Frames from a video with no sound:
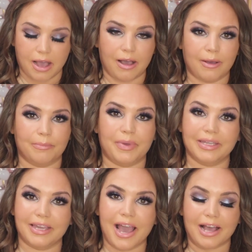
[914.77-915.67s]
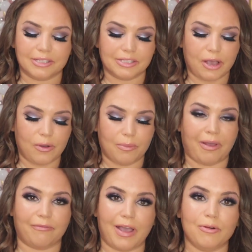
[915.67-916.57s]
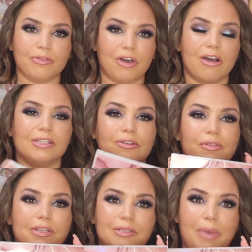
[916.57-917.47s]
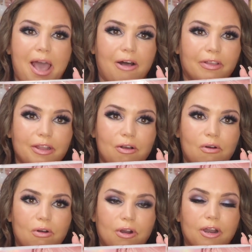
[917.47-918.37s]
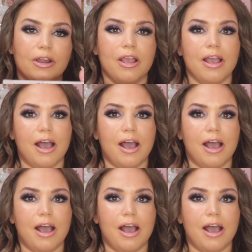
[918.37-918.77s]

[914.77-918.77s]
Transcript: But yeah, so my final thoughts on this palette are,